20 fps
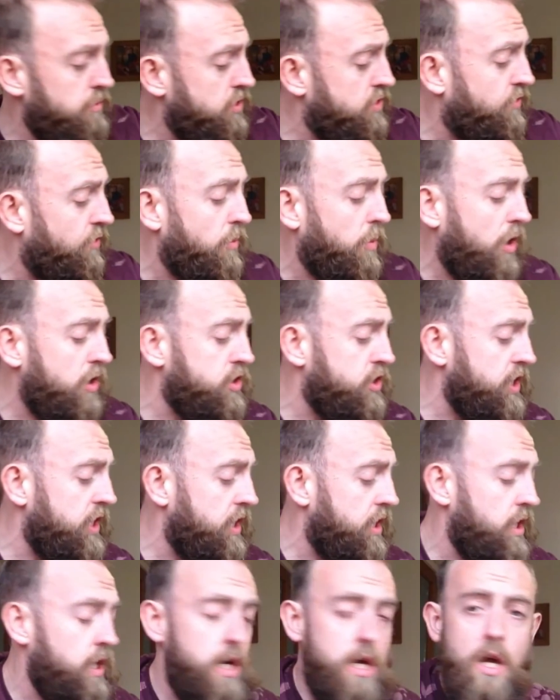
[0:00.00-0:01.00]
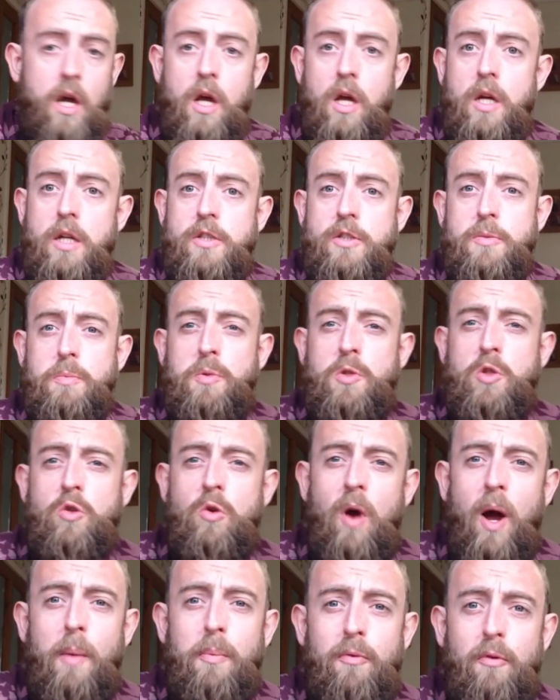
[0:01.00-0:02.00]
much for watching.
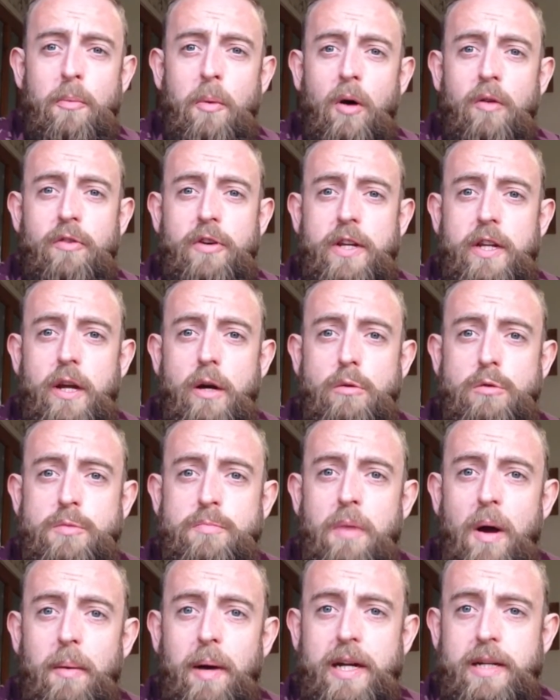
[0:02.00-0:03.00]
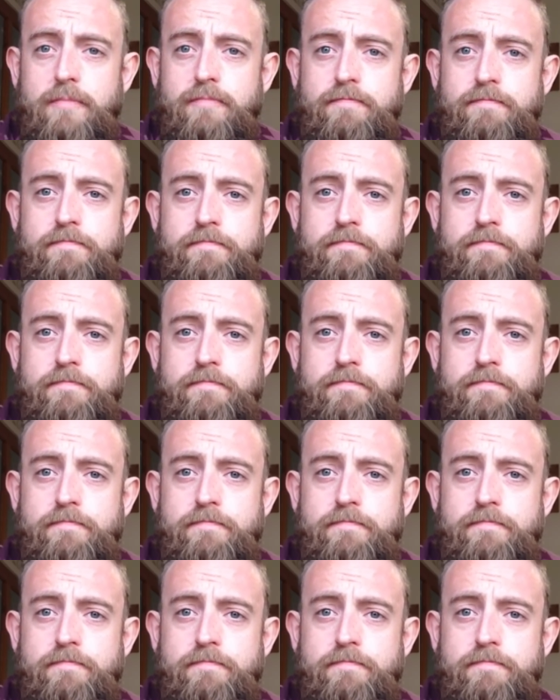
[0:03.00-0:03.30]
Subscribe for more videos. Bye-bye.